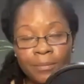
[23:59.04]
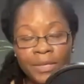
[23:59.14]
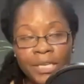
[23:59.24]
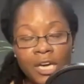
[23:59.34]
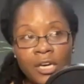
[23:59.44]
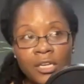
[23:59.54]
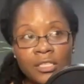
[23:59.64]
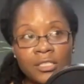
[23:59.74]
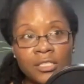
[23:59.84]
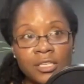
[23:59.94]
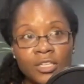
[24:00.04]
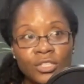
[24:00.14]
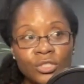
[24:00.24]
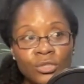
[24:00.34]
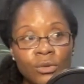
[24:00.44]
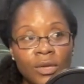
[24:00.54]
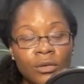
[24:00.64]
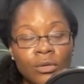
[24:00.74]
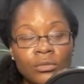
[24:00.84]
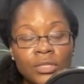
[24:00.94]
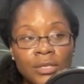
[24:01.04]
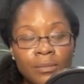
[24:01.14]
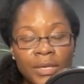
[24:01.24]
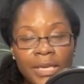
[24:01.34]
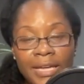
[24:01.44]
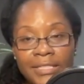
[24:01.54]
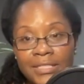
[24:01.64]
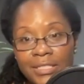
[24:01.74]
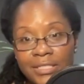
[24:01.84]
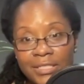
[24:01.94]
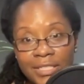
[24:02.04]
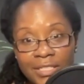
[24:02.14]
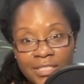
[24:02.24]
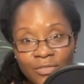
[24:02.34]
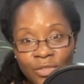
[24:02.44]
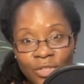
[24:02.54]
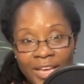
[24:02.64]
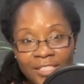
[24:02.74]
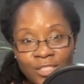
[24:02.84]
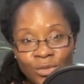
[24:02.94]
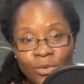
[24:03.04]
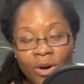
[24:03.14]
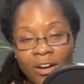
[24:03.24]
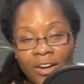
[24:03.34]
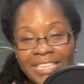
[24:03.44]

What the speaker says: Because you can only be as successful as you are